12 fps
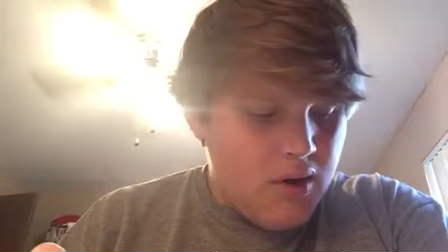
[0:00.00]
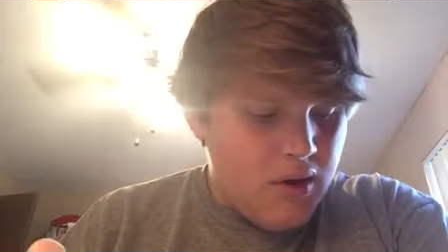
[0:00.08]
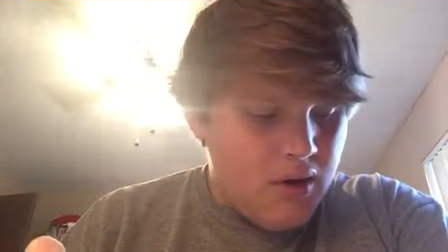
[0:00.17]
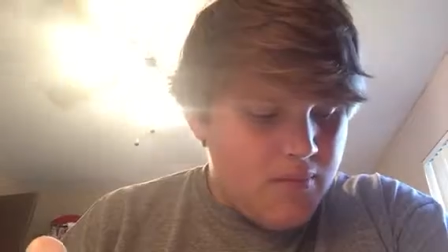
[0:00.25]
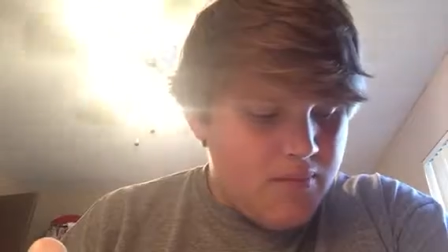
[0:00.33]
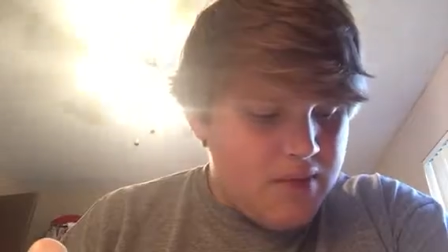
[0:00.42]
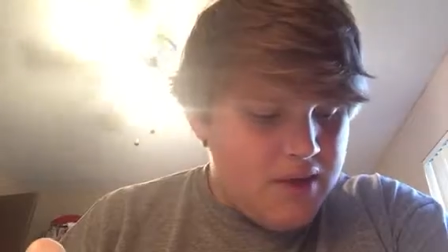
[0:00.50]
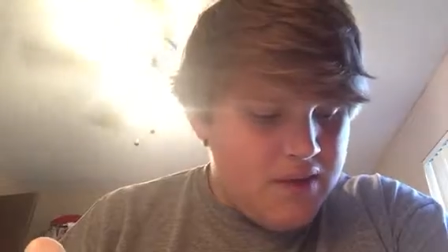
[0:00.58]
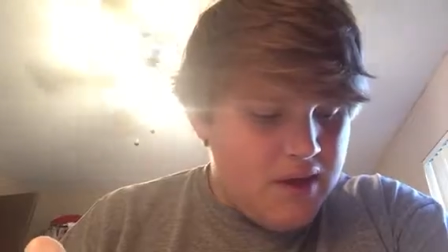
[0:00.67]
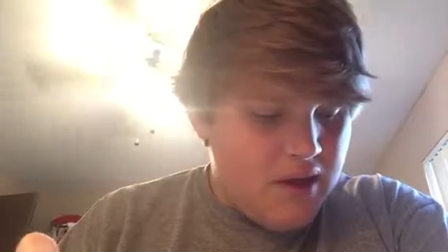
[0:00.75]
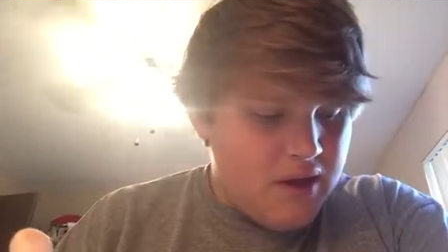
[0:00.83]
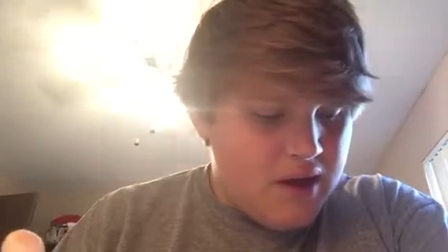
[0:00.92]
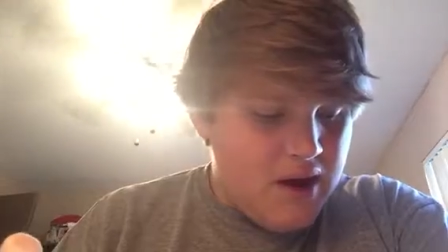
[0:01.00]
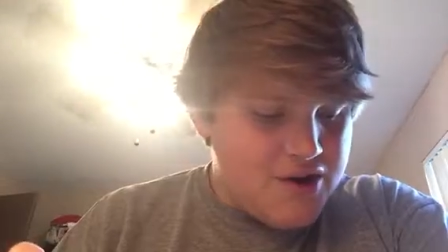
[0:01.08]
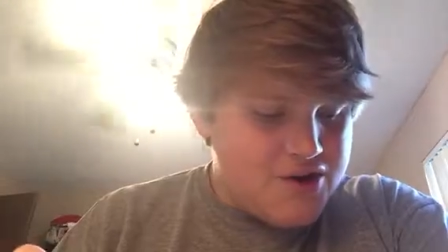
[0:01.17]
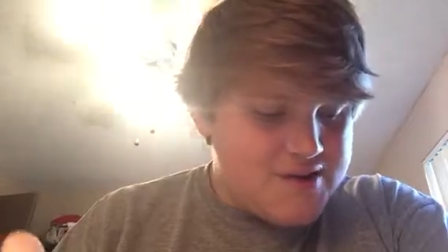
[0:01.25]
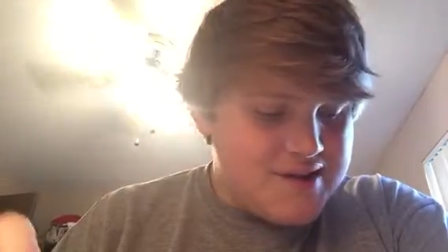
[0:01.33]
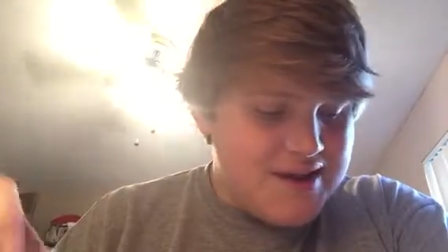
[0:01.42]
um, and the
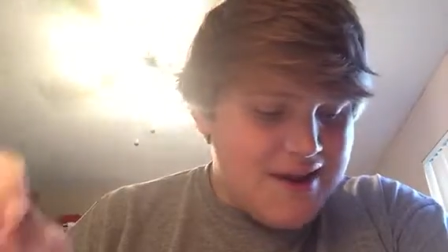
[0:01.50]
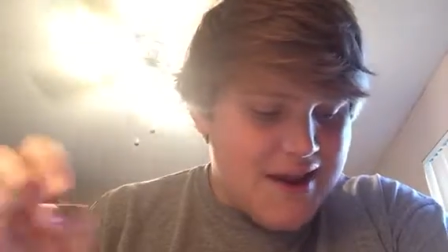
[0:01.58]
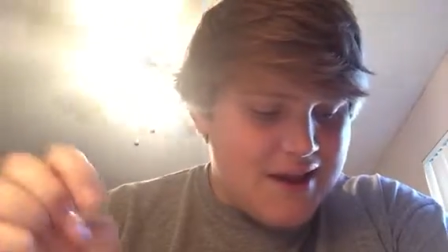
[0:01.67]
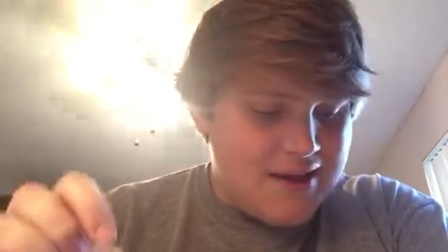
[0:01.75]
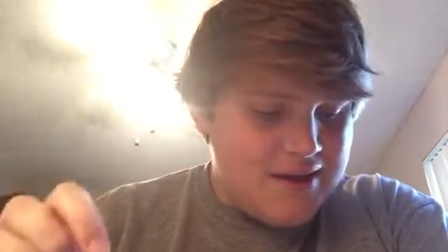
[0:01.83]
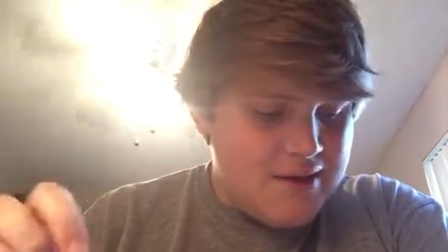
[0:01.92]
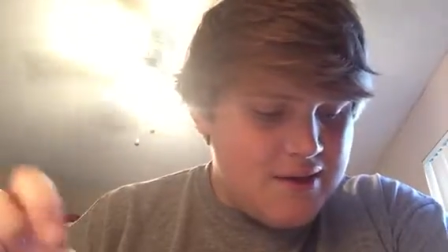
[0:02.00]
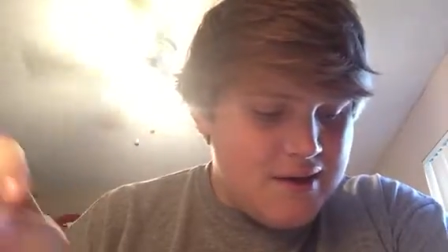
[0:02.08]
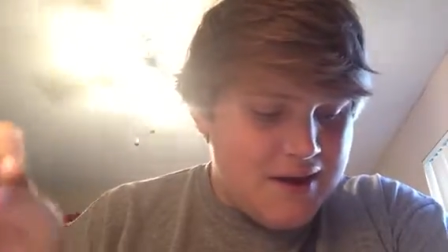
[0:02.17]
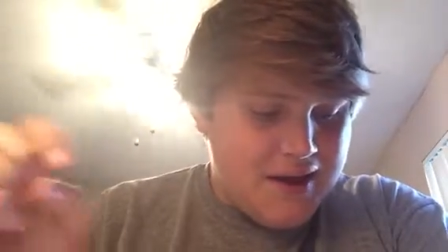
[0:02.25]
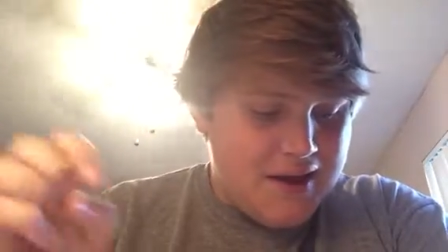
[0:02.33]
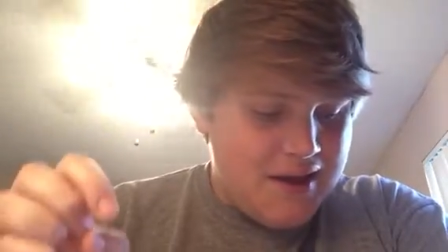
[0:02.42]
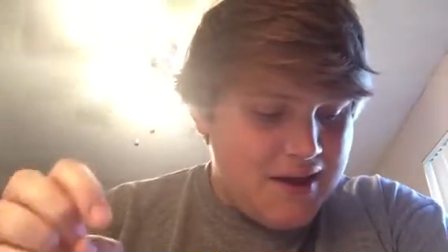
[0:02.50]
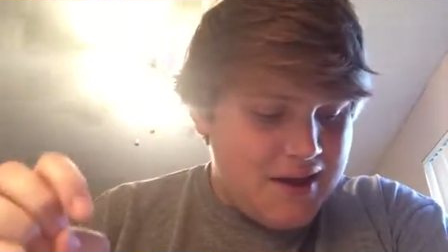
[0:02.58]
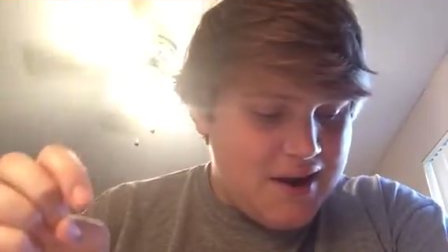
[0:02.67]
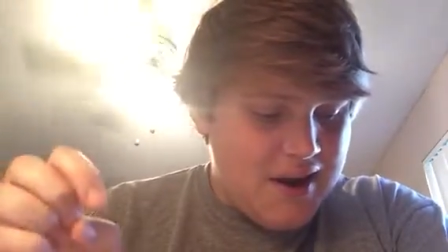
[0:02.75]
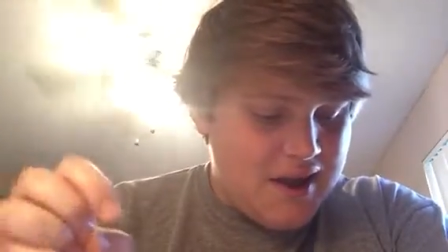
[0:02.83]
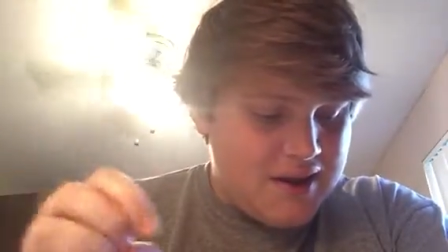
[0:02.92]
unconscious kinetic ne-
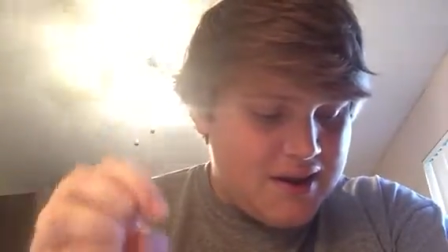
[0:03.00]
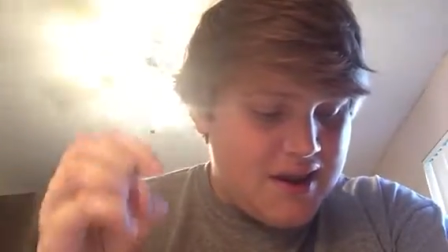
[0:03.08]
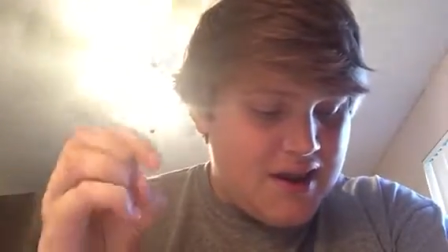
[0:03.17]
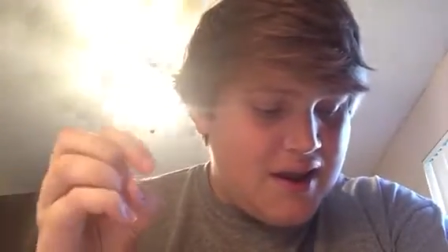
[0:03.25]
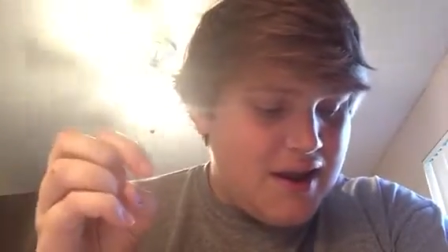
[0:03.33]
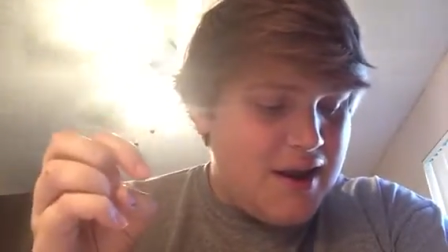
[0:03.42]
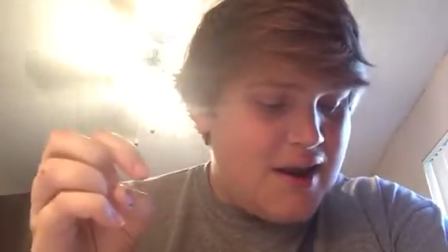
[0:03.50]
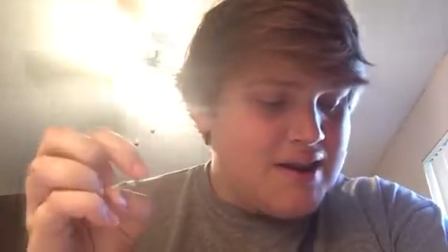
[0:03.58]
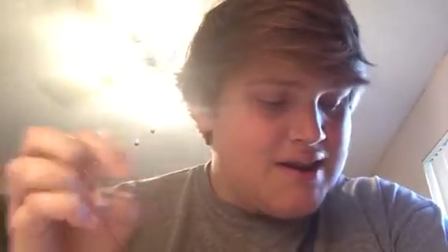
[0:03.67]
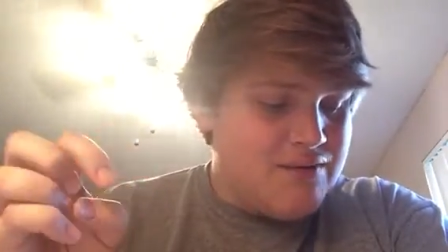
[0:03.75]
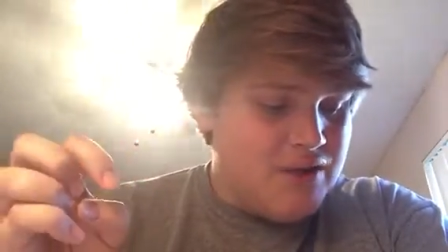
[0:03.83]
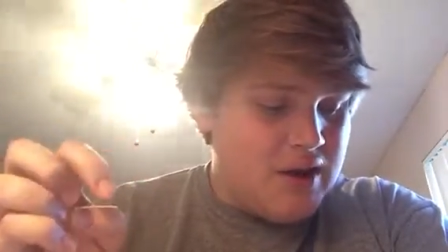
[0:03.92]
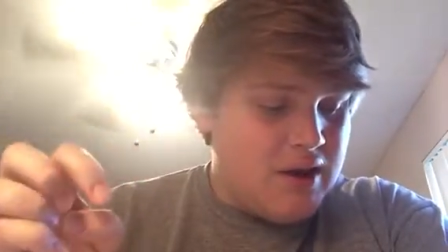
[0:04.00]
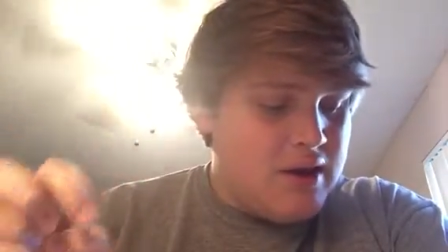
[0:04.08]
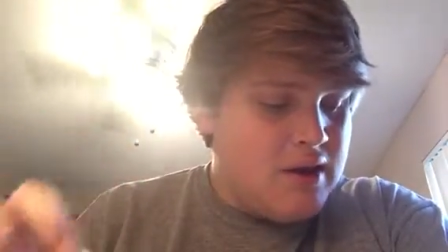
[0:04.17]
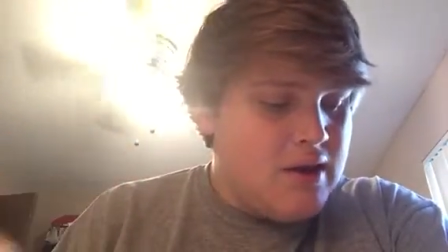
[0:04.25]
kinetic ne- negativity.